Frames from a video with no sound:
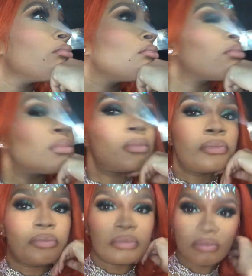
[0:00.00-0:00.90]
And
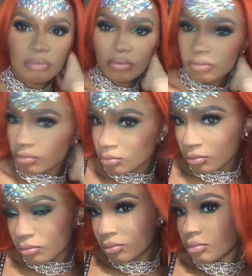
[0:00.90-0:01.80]

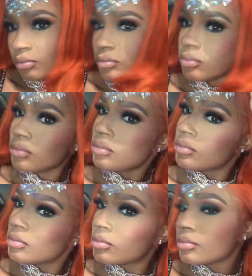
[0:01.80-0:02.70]
then
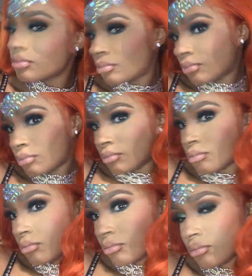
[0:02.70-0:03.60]
two
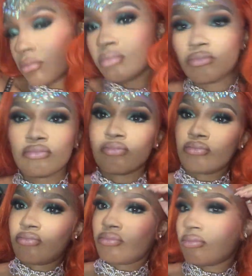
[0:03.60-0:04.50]
fish sandwiches,
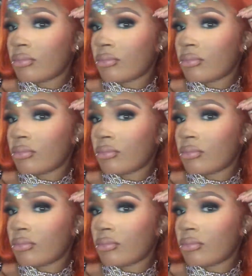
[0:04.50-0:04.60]
please.